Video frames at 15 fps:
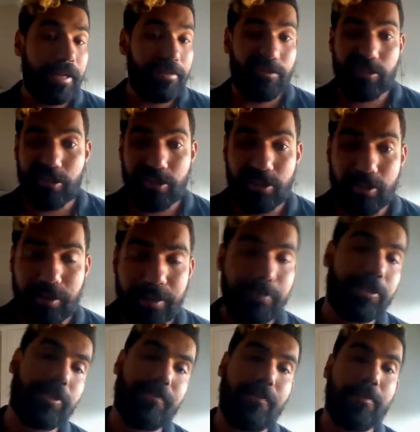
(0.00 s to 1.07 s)
you could do it
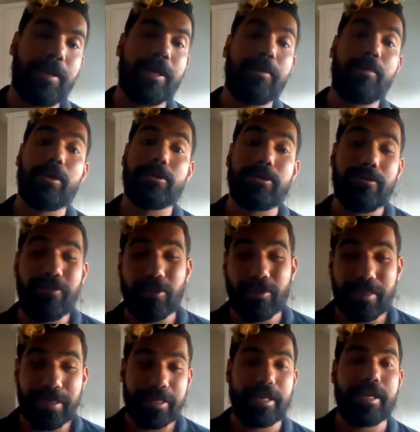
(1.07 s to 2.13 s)
whichever way you want. So if you're
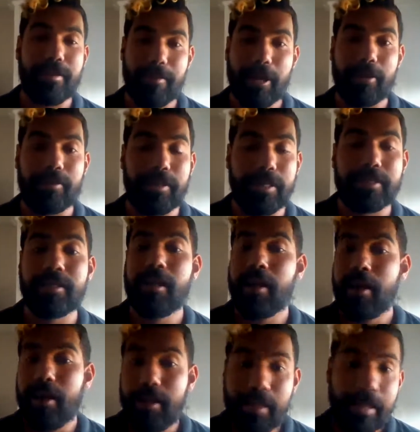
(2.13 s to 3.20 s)
thinking about this,
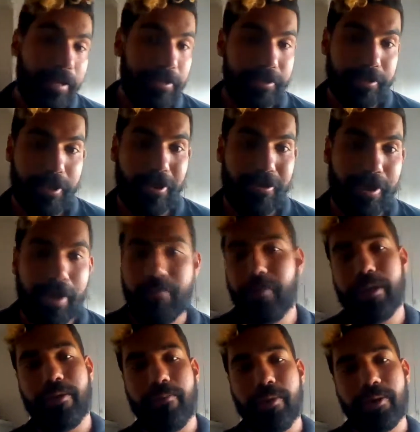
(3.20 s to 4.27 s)
let us know, and we
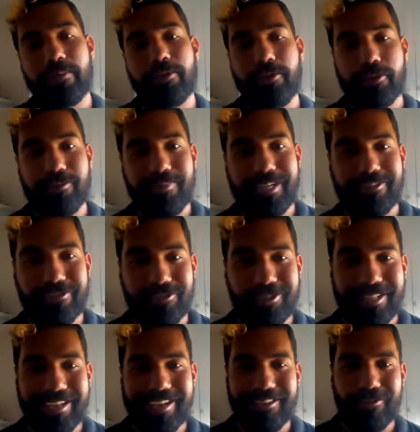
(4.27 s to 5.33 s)
can work with you to make sure
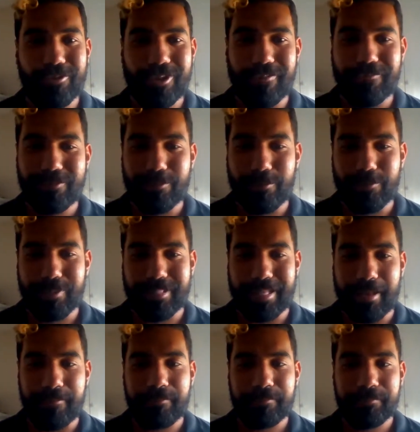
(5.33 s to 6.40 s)
that you're comfortable with
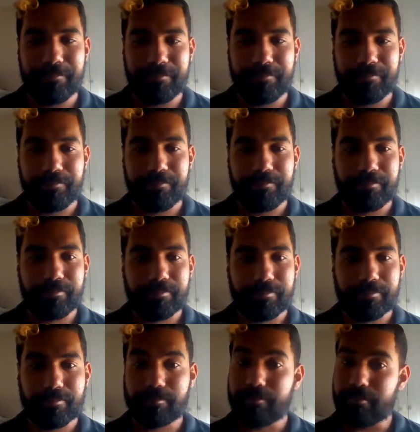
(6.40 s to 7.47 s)
that.
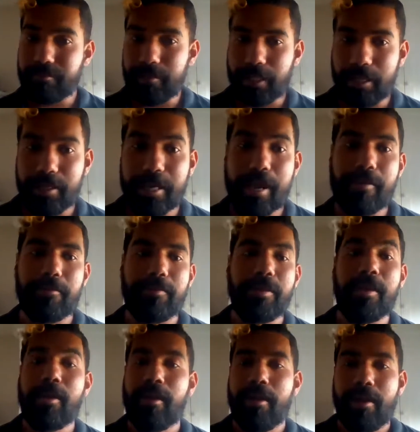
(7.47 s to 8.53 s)
Now,
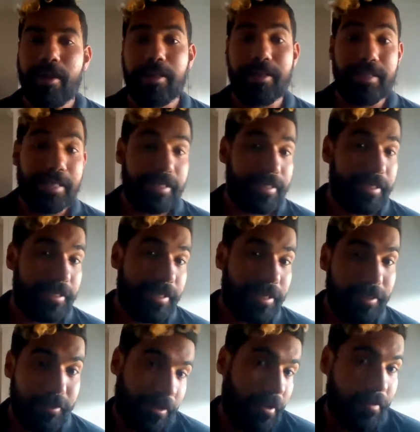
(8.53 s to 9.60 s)
This is an
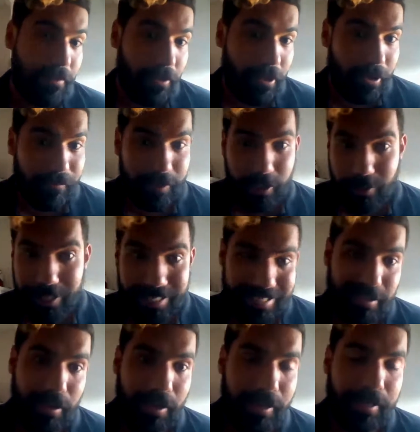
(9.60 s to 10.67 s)
example of a quiz
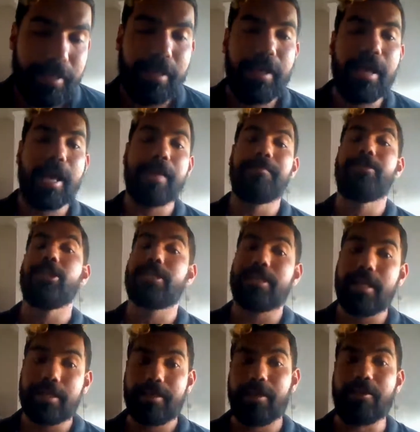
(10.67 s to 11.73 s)
slide. And just
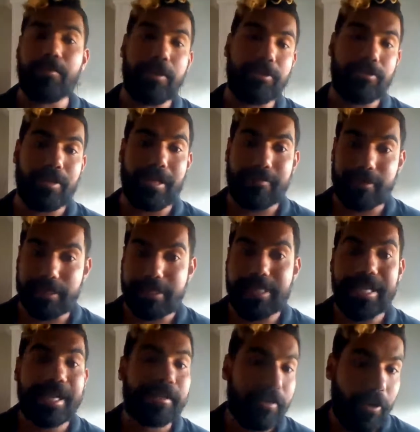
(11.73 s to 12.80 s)
like the other ones, you'll have to
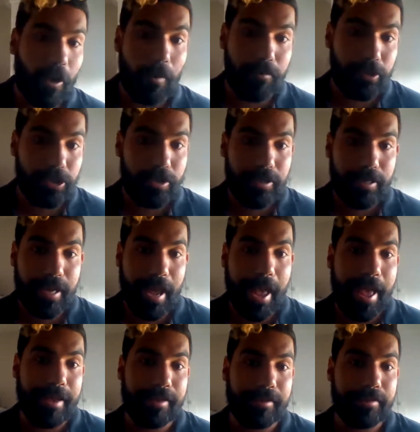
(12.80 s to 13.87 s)
select the option
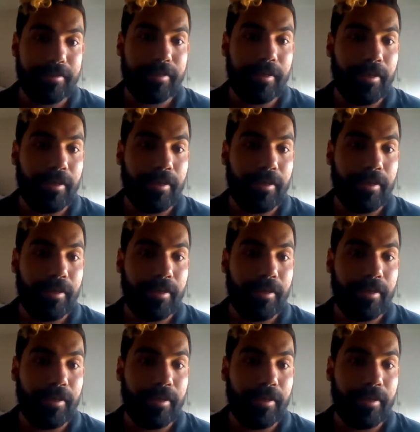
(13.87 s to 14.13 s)
and